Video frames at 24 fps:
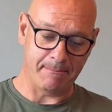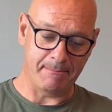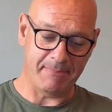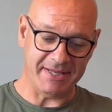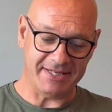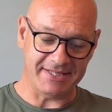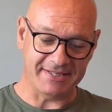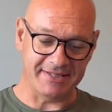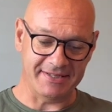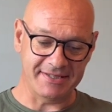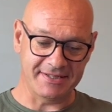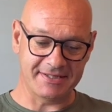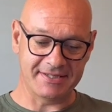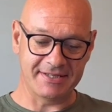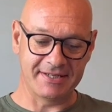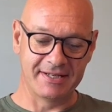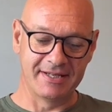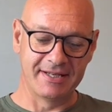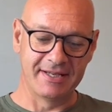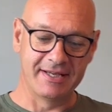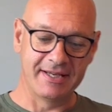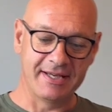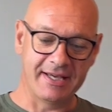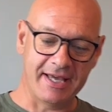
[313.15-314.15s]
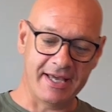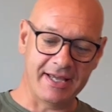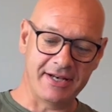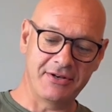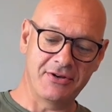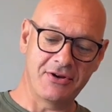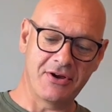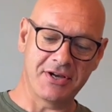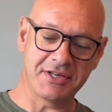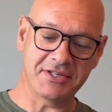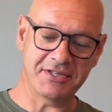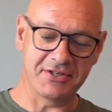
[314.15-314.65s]
bittered and
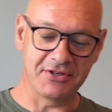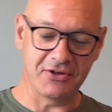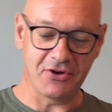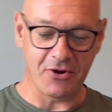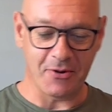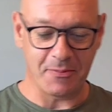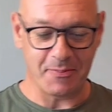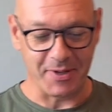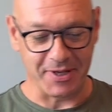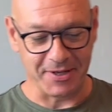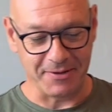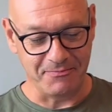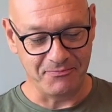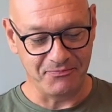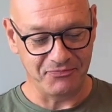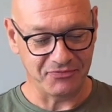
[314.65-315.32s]
nice and hoppy.